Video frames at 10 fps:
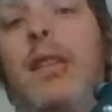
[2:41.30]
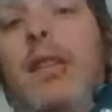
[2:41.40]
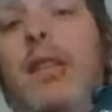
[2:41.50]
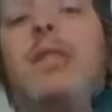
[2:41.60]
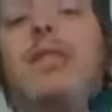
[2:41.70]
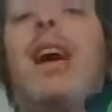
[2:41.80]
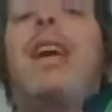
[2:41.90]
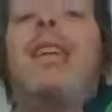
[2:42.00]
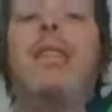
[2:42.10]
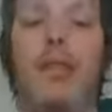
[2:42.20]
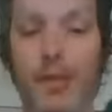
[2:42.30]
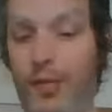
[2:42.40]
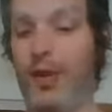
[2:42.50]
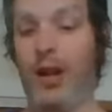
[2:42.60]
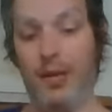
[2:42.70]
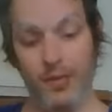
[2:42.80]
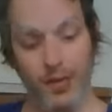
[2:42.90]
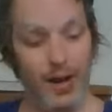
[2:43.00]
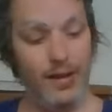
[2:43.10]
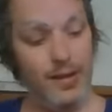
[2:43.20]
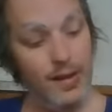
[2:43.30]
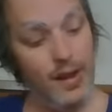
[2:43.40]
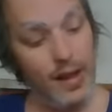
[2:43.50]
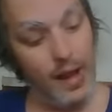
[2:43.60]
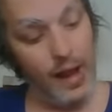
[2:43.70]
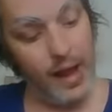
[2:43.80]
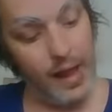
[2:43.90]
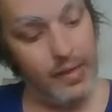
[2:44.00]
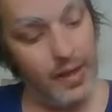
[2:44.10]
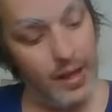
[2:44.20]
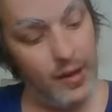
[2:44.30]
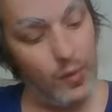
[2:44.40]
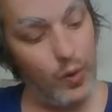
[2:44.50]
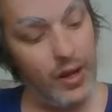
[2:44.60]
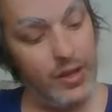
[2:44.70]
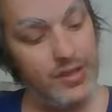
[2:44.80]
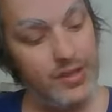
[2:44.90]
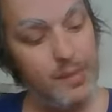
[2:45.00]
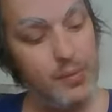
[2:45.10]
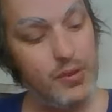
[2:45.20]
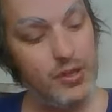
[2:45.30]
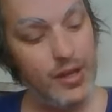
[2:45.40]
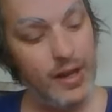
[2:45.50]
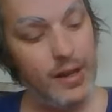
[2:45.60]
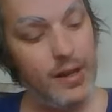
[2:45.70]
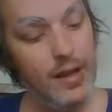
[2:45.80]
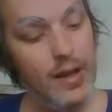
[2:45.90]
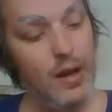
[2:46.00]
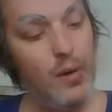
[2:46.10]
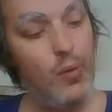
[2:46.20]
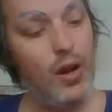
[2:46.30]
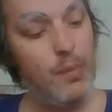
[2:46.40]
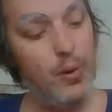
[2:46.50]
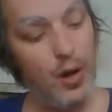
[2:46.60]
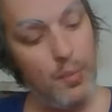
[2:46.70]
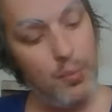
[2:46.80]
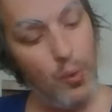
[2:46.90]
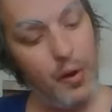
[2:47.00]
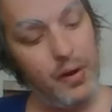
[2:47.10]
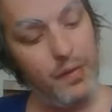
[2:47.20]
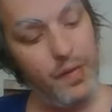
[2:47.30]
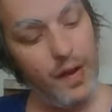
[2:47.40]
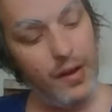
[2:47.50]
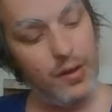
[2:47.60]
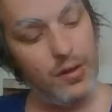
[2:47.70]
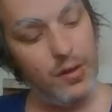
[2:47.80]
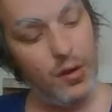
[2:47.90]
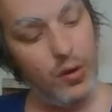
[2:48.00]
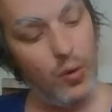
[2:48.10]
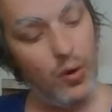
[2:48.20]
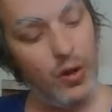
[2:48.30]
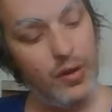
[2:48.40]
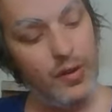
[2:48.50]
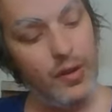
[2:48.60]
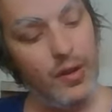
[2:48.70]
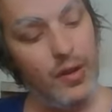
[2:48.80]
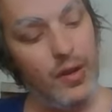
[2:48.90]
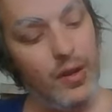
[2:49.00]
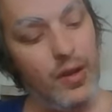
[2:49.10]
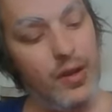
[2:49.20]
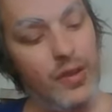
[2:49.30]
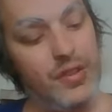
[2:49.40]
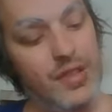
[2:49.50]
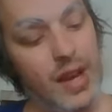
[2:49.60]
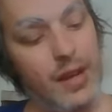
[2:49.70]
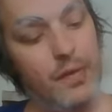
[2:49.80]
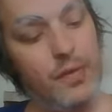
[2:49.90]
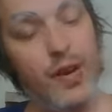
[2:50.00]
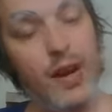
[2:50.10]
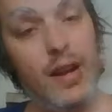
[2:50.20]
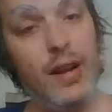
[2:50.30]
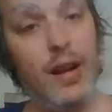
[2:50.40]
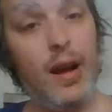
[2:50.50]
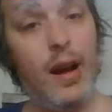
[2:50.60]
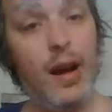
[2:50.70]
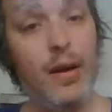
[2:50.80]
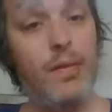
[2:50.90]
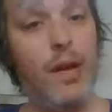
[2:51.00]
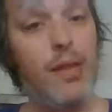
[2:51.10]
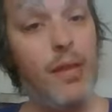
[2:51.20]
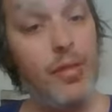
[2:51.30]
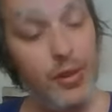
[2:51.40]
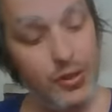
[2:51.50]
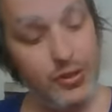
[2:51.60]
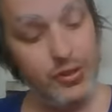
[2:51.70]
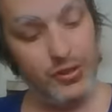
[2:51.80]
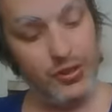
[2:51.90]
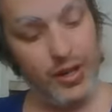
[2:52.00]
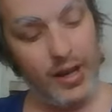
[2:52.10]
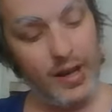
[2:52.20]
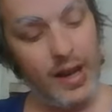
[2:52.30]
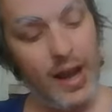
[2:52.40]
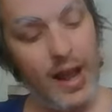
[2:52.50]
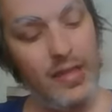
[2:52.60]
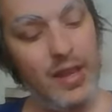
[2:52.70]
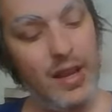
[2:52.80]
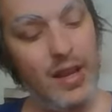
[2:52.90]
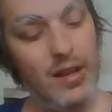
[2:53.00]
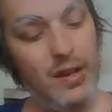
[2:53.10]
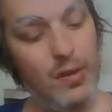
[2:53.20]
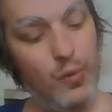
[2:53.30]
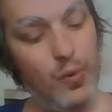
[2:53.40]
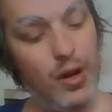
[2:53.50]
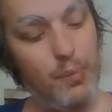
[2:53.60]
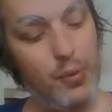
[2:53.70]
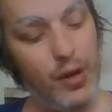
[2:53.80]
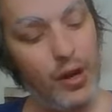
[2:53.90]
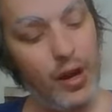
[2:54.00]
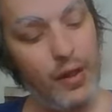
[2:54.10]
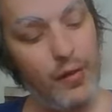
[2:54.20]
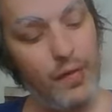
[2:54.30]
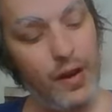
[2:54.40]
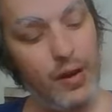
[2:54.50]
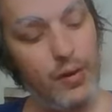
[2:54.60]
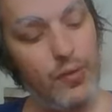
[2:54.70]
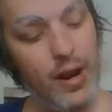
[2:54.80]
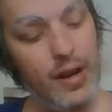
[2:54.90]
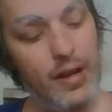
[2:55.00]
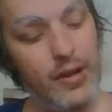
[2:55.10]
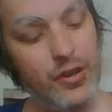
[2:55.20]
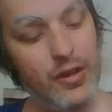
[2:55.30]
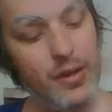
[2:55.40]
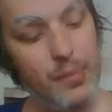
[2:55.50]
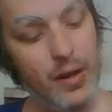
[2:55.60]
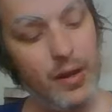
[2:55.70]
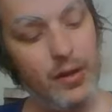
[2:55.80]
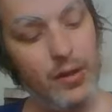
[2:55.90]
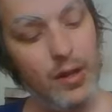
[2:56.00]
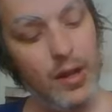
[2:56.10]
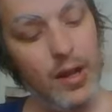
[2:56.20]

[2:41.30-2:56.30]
The 2nd fret, right? And then we're going to skip a string. We're going to put our pointer finger on the 2nd fret of the 3rd string, and then we're going to put our other finger right here in the middle